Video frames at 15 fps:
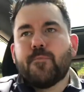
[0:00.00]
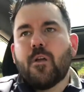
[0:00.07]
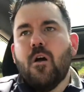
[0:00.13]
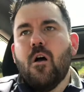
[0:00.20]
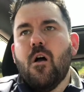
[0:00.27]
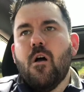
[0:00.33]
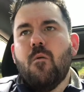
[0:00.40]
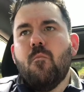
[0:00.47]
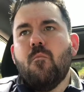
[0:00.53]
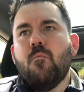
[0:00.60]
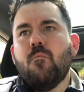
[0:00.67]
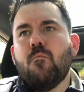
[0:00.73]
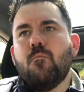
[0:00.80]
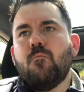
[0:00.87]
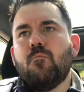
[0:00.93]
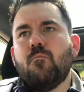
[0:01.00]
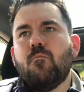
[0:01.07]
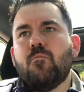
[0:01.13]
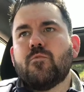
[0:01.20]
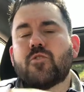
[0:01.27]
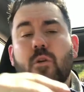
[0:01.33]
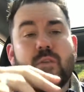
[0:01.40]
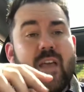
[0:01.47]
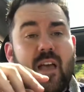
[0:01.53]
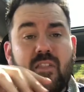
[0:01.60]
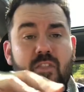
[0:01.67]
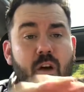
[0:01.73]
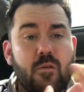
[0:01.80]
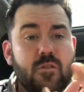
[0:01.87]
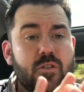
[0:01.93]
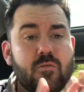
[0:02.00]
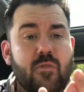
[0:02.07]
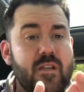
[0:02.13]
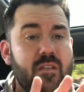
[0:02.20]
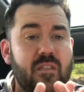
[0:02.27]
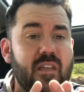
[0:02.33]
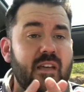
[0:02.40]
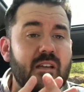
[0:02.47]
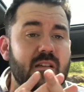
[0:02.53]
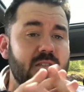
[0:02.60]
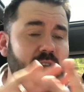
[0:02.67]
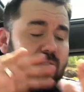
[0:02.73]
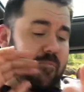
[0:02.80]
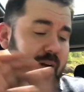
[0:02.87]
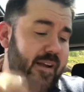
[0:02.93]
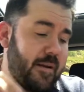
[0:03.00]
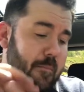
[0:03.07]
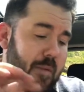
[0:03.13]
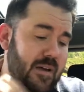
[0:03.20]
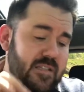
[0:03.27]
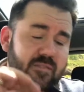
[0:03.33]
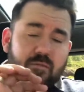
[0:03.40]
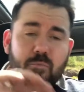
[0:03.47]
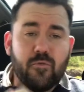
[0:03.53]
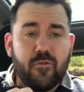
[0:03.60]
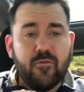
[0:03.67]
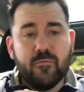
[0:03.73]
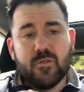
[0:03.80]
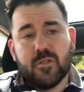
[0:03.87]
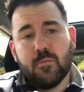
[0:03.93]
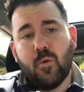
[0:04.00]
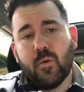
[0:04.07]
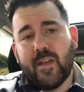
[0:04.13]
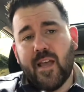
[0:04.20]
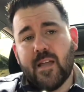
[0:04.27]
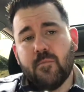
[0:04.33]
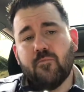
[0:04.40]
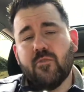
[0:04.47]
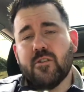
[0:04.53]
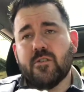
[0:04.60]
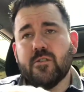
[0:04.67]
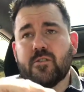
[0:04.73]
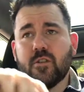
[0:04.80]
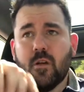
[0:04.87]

So yeah, those 3 things have made a massive improvement to my game, Richard.